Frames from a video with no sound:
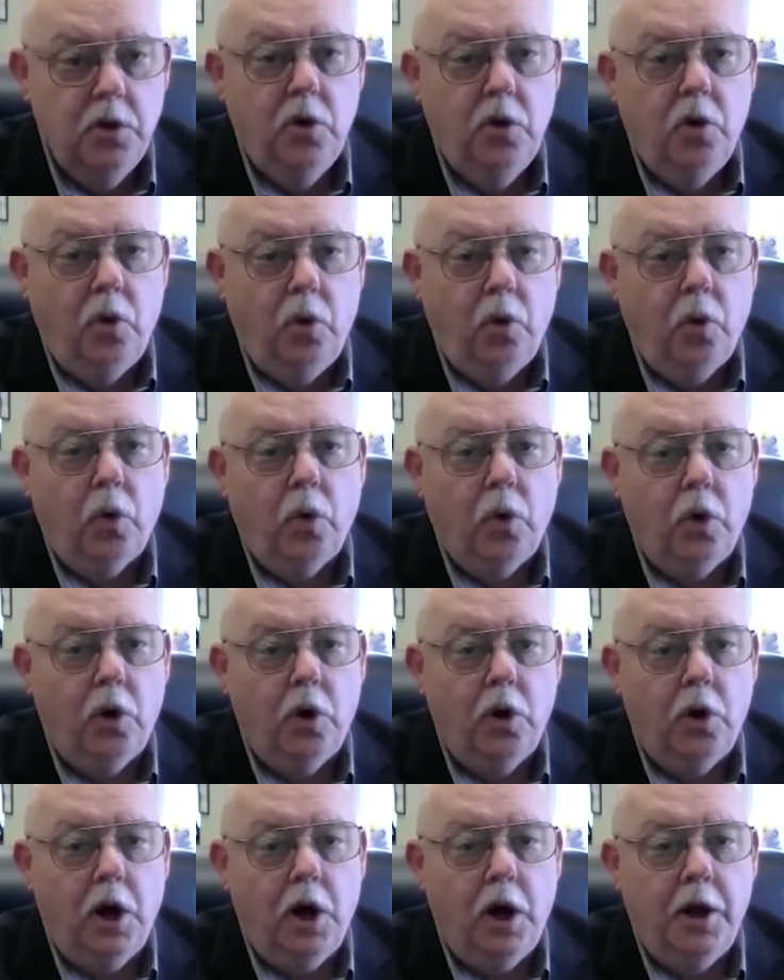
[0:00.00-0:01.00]

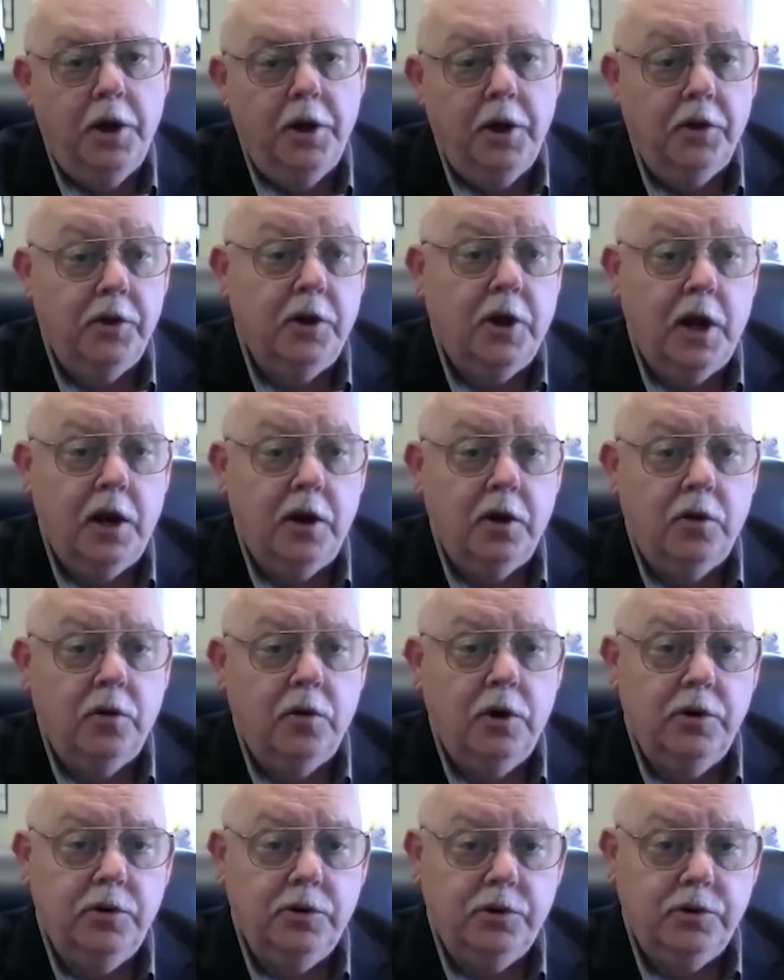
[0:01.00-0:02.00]
or another
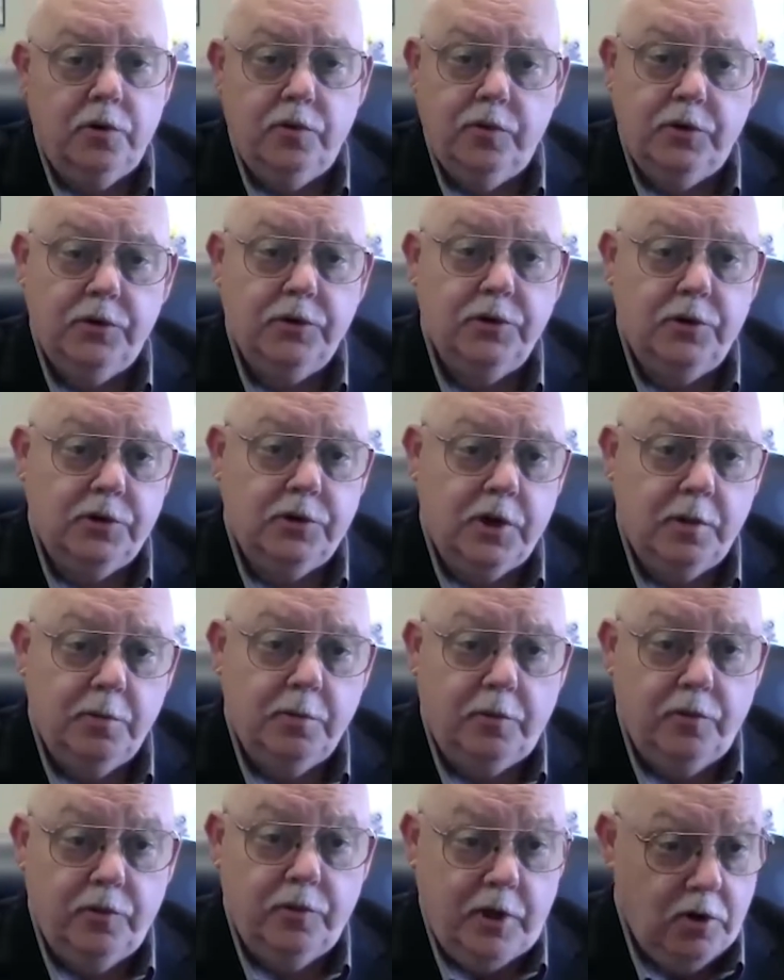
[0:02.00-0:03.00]
category,
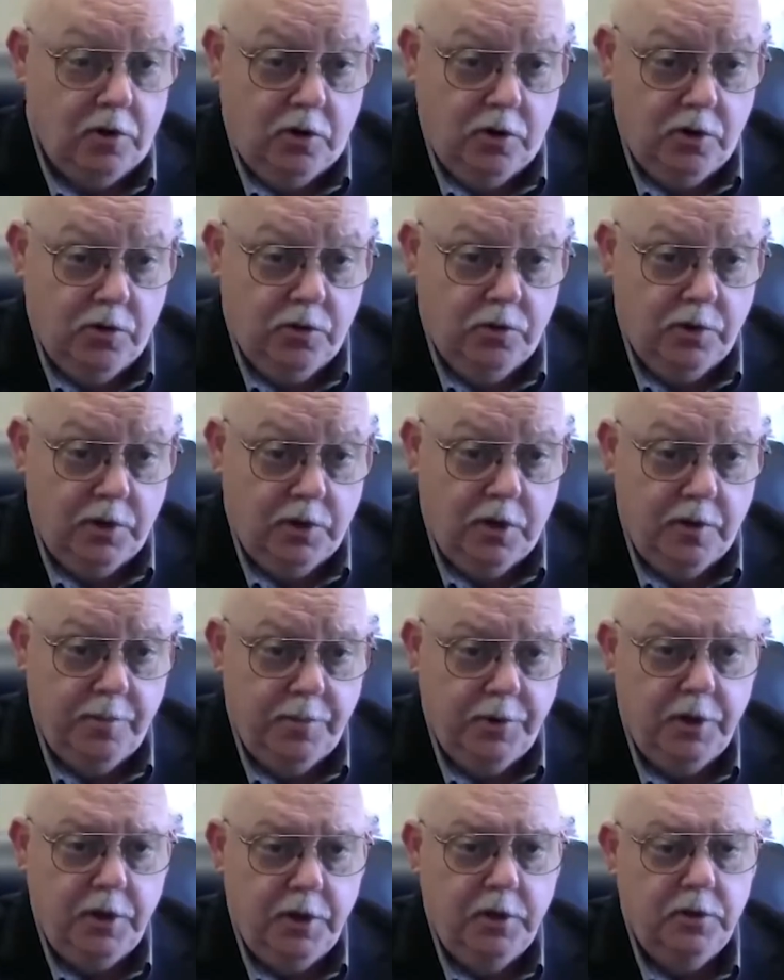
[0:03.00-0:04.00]
service-disabled veteran-owned
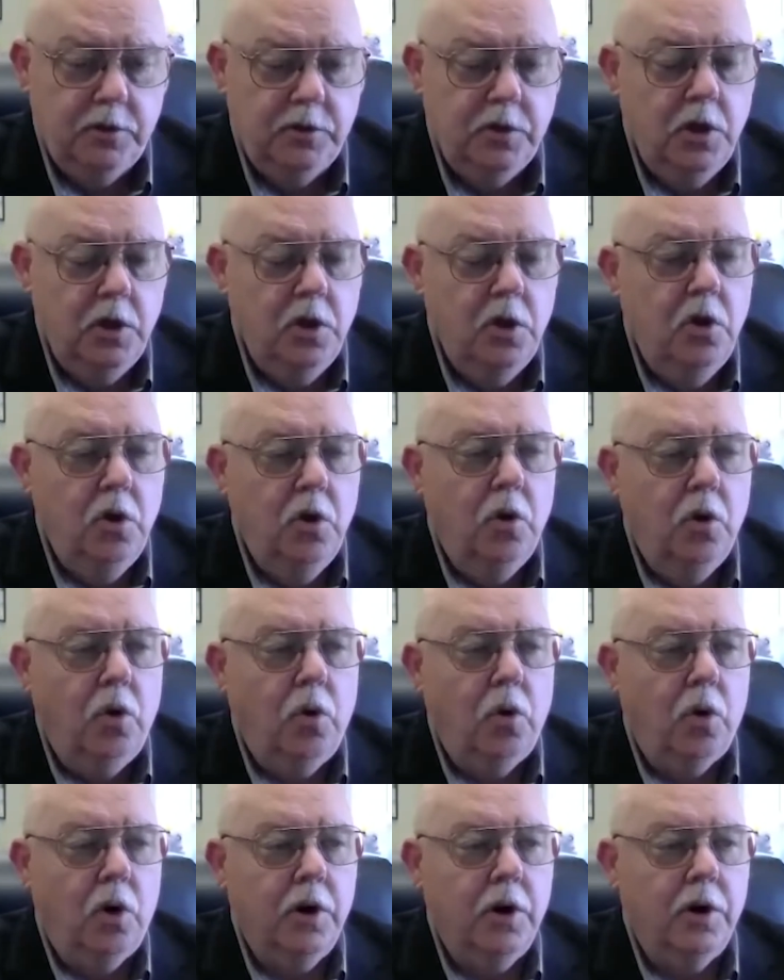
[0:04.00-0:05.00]
companies,
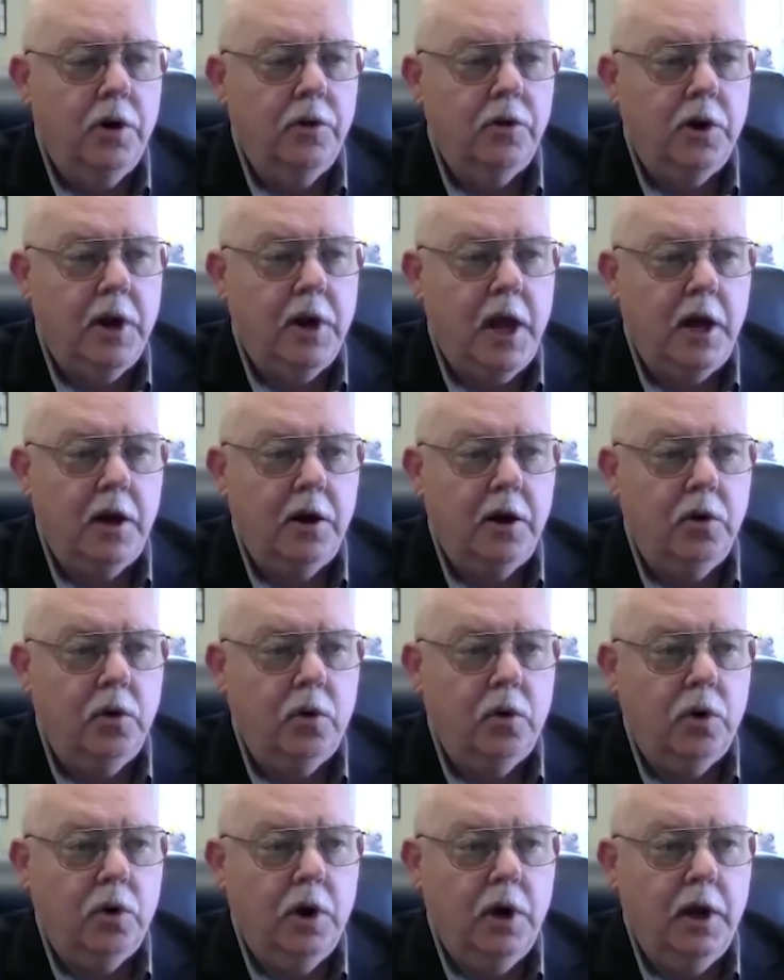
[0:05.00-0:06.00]
or another
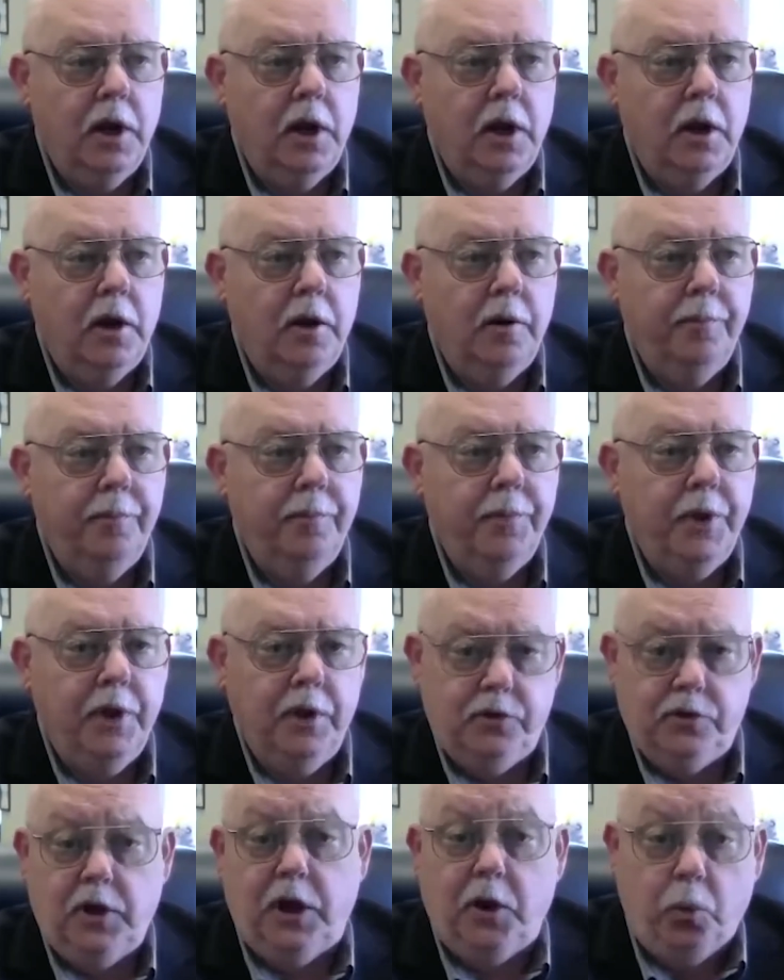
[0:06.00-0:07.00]
category
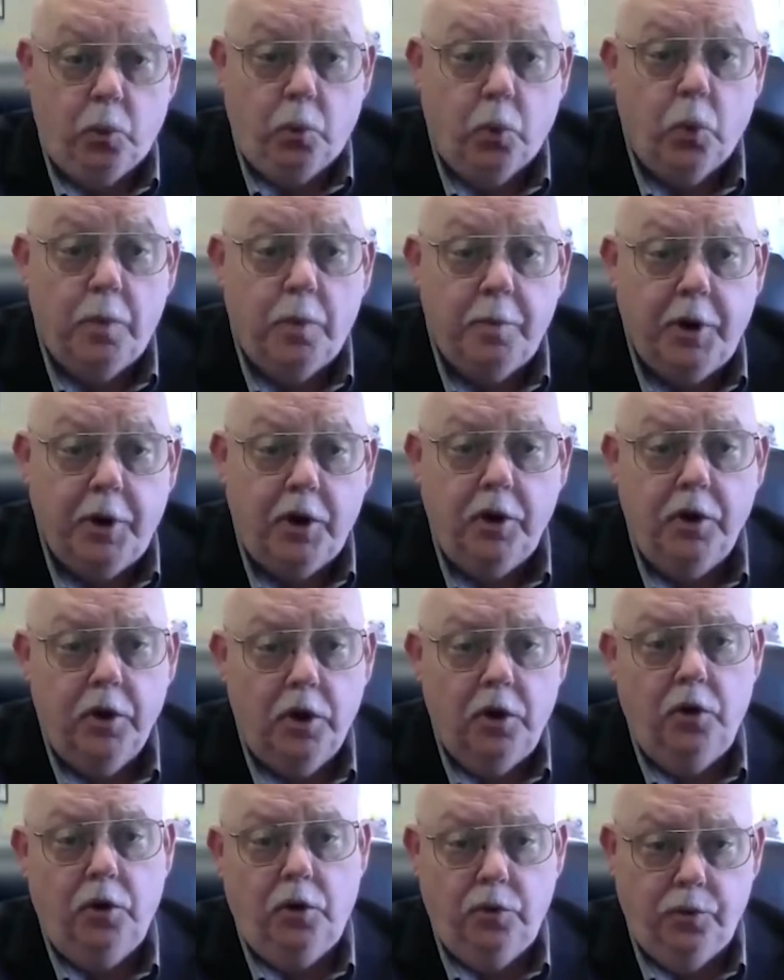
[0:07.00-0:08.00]
is like
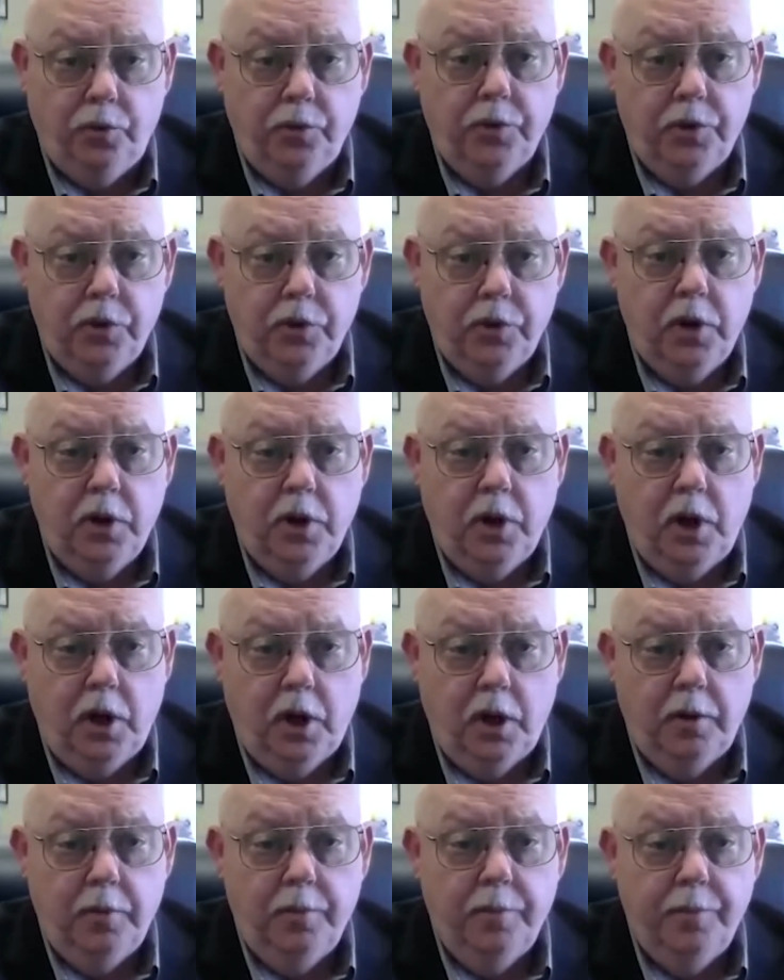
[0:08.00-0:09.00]
woman-owned
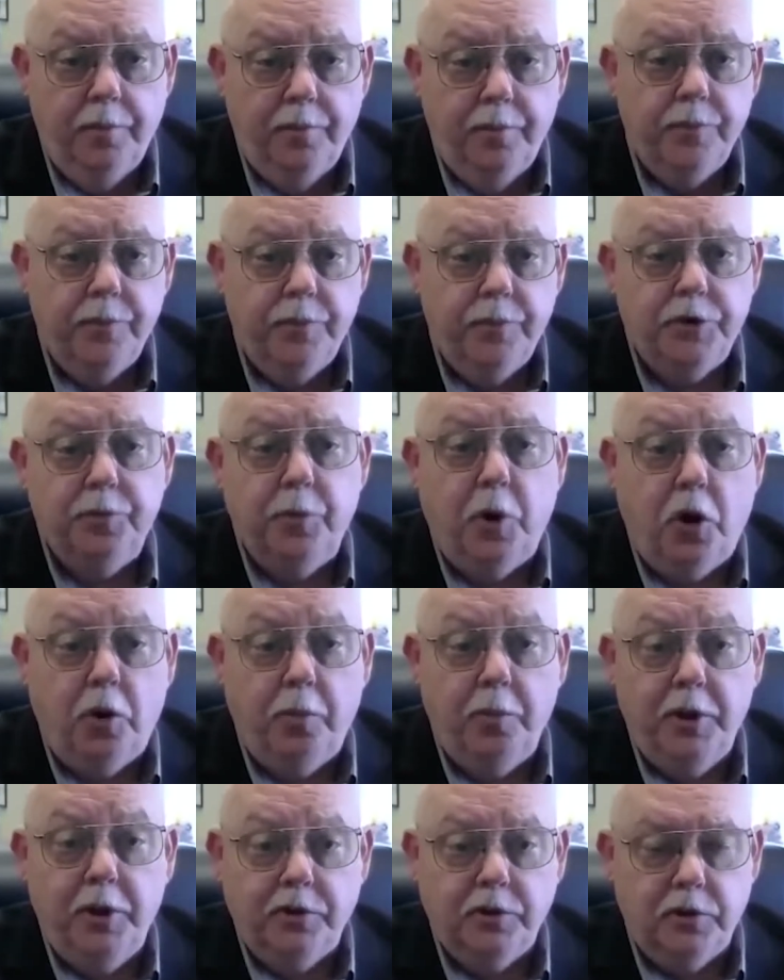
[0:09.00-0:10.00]
small
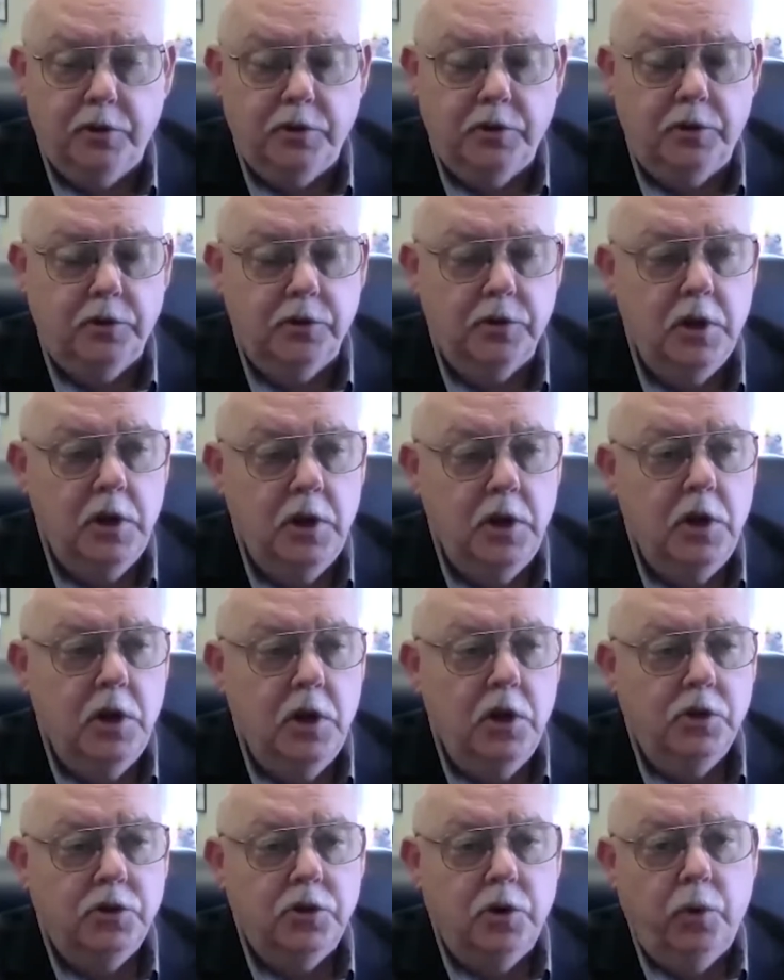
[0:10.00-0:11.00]
businesses.
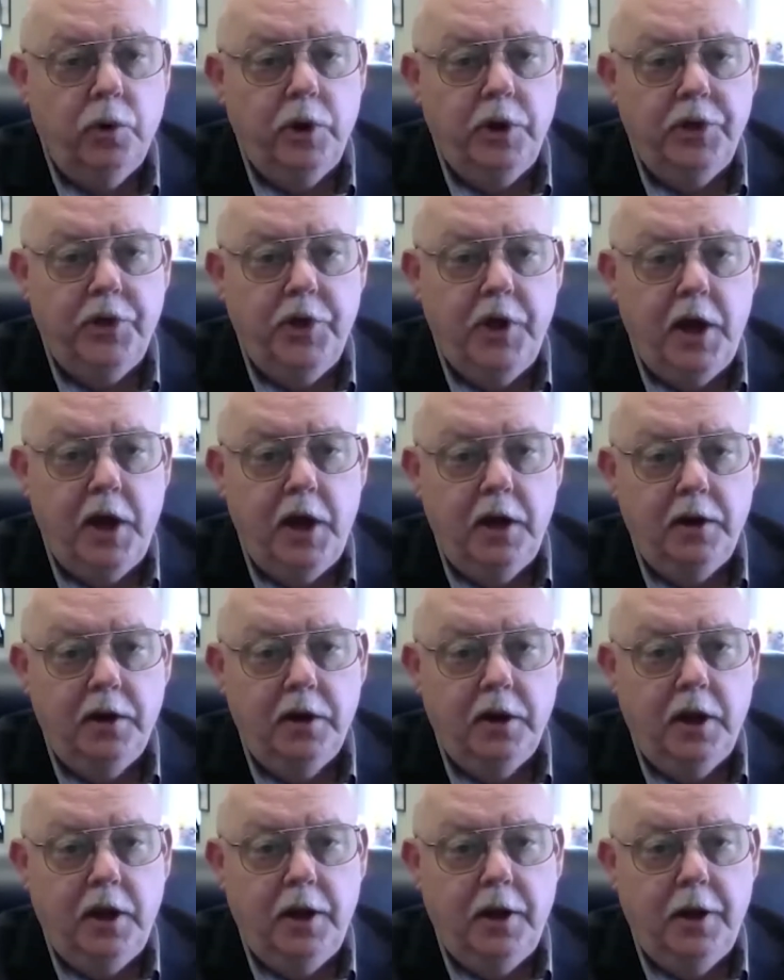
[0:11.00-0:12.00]
So with that,
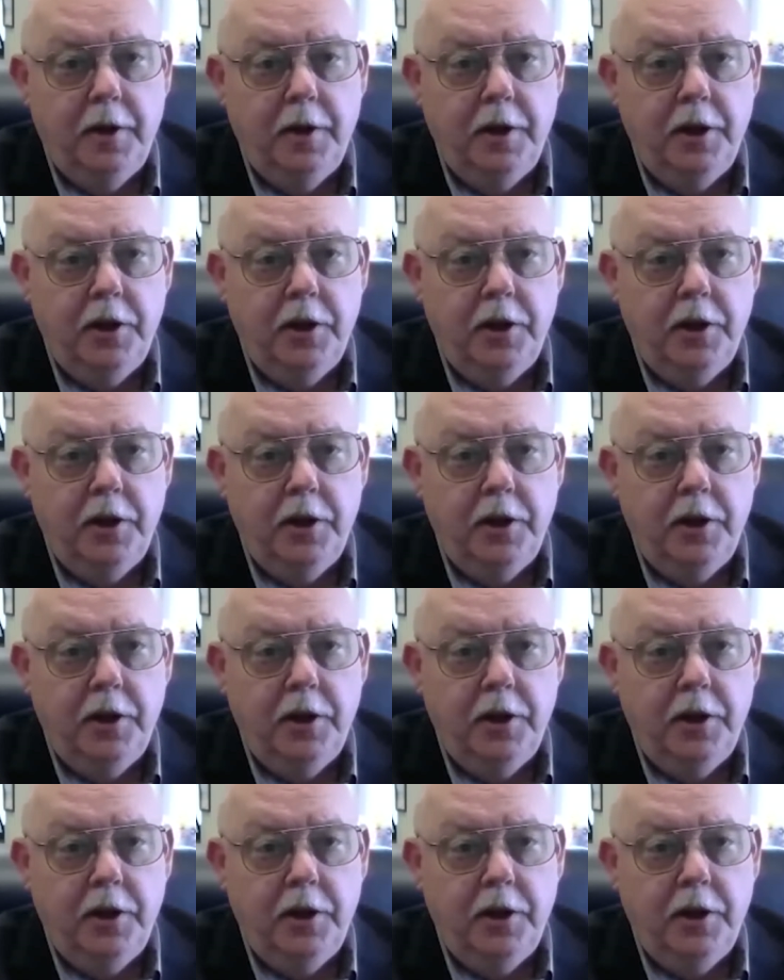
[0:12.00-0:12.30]
and